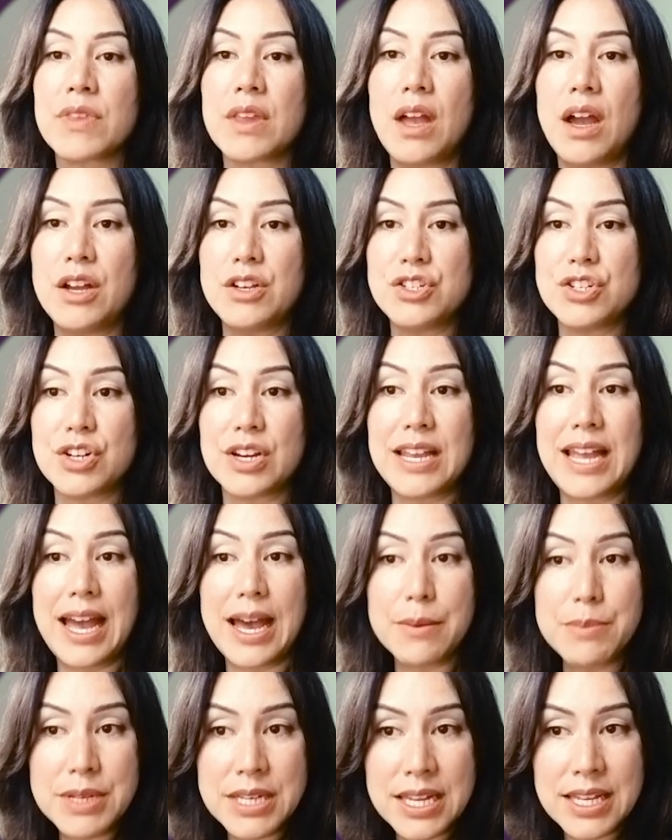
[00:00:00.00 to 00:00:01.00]
Under
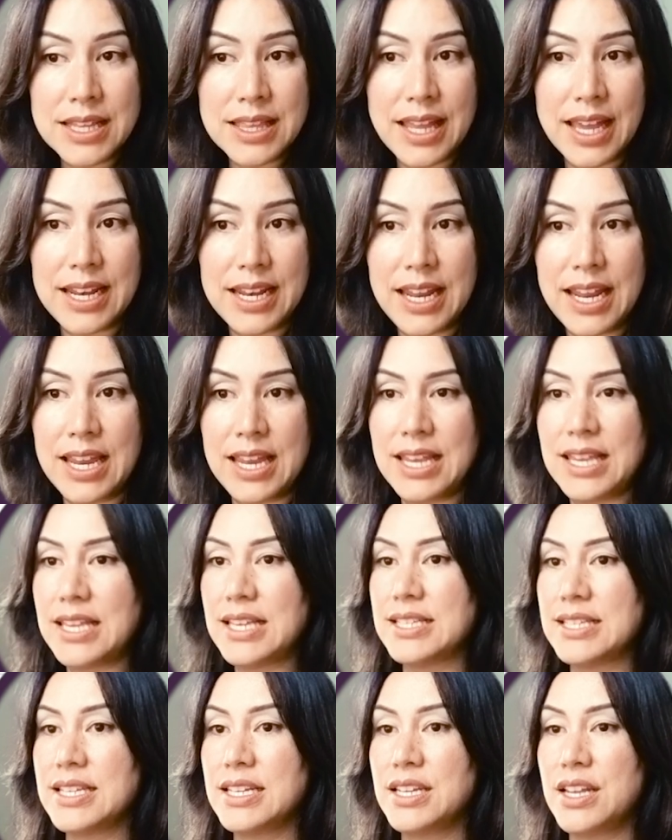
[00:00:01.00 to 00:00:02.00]
cabinet lighting
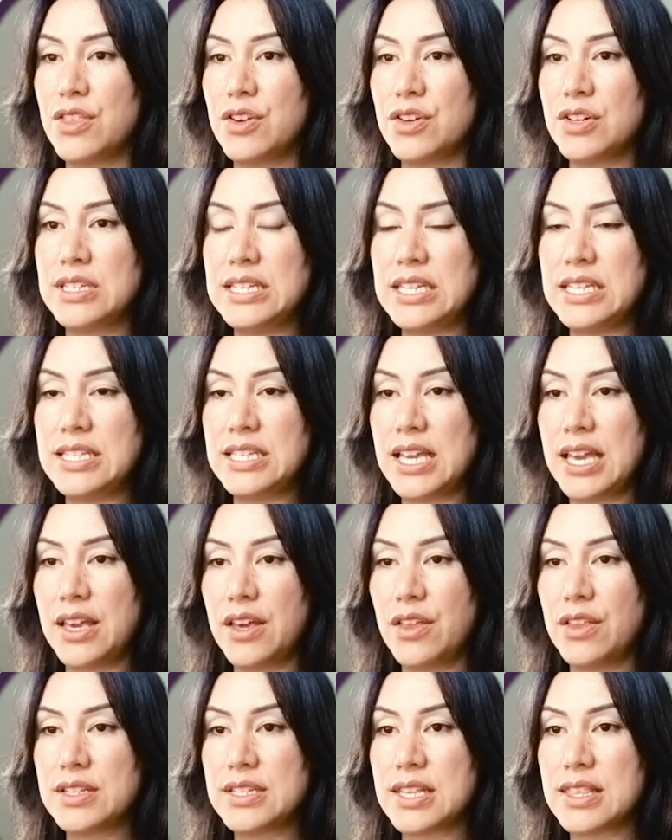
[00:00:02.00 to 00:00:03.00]
is another
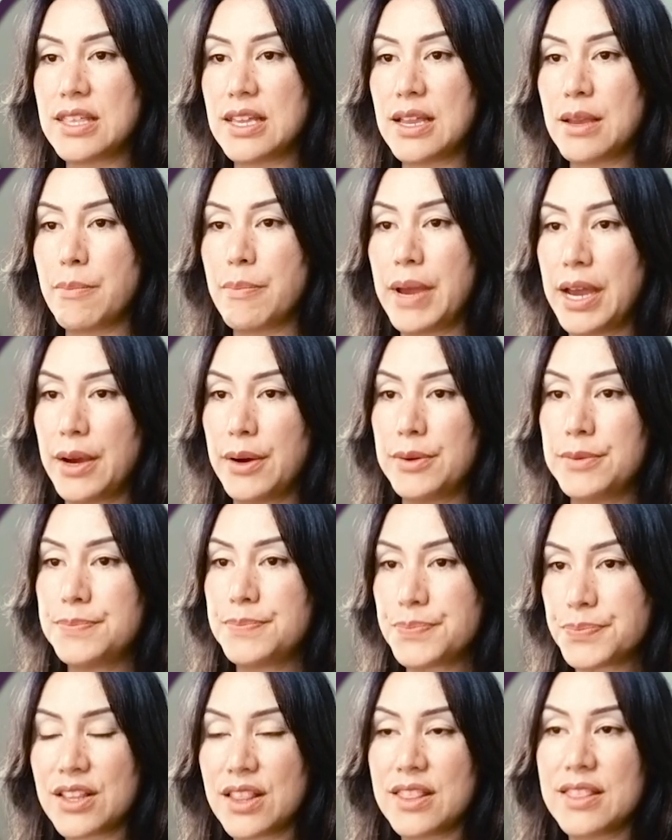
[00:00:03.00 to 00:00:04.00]
detail to think
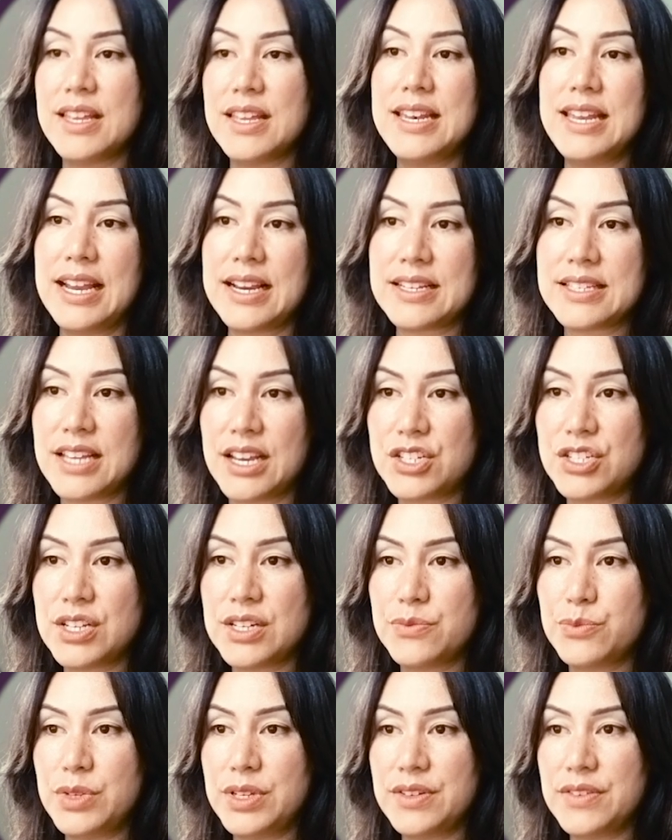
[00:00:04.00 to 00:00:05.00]
about. The next
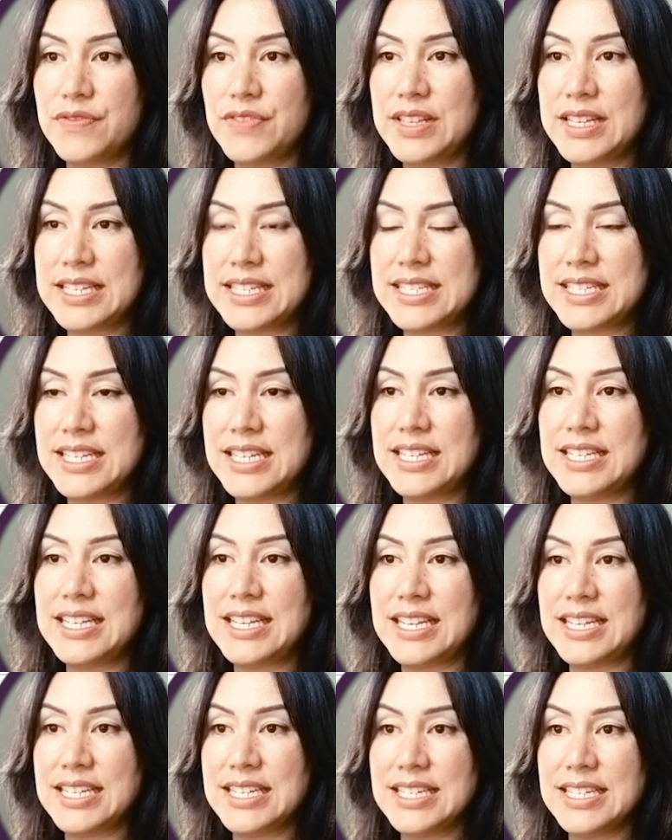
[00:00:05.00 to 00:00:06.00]
section we have listed
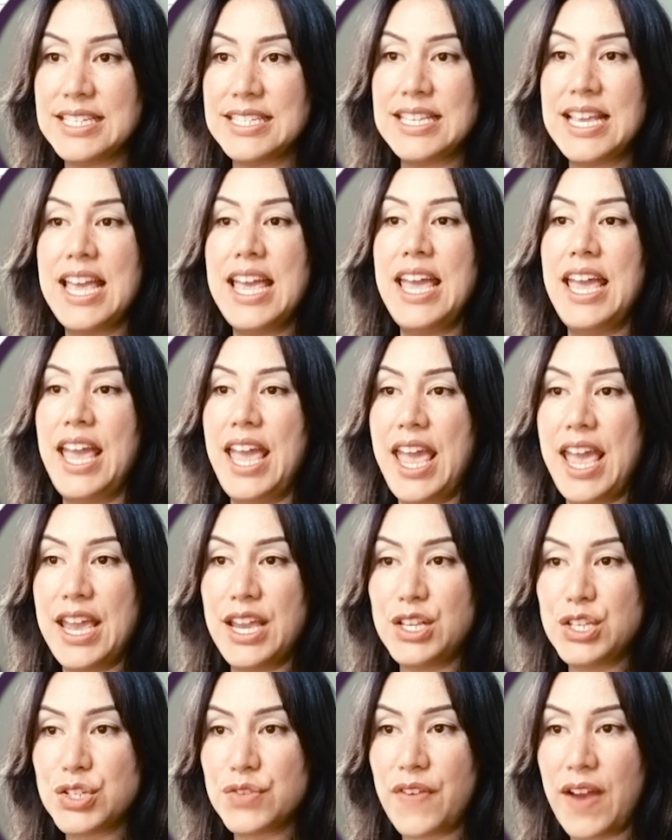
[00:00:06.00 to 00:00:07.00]
is
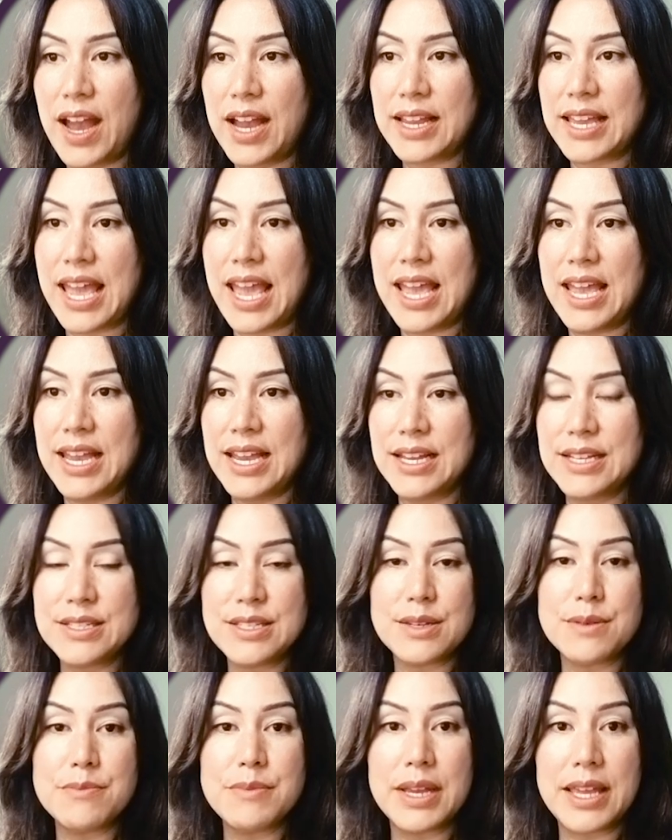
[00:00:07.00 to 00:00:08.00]
HVAC and
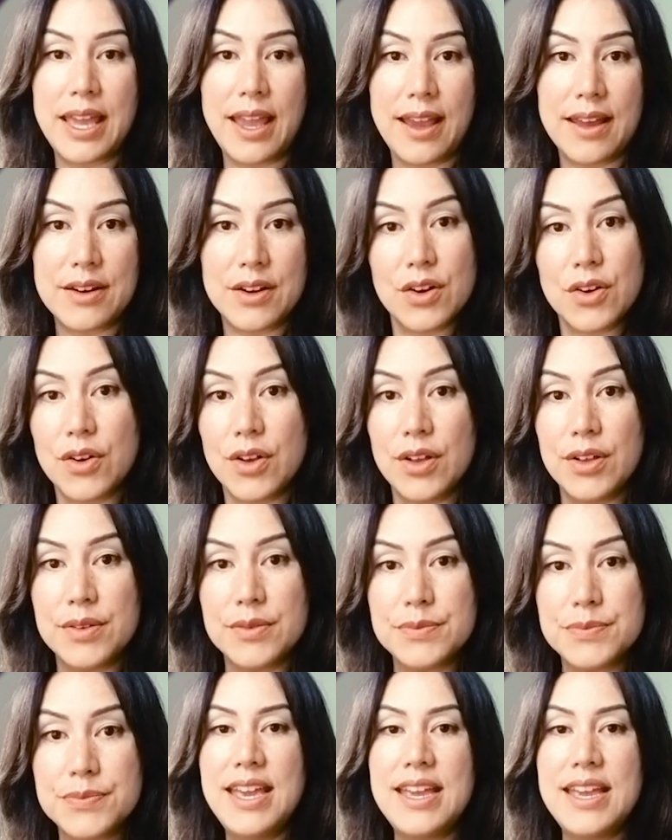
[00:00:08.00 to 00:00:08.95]
mechanical.